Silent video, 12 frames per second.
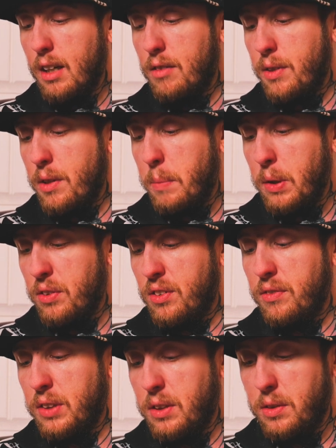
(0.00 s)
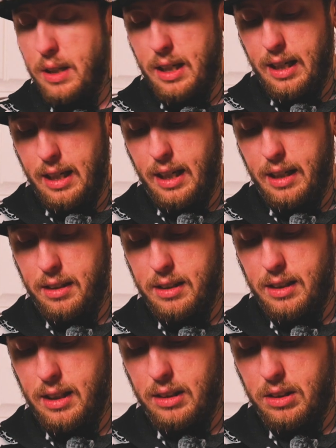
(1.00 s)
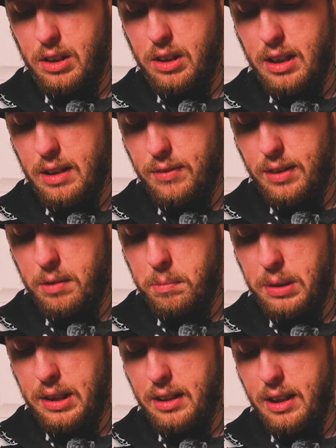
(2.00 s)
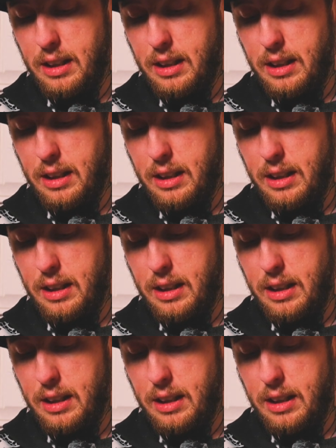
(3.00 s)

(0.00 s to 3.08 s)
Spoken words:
for the both of you, and it could even be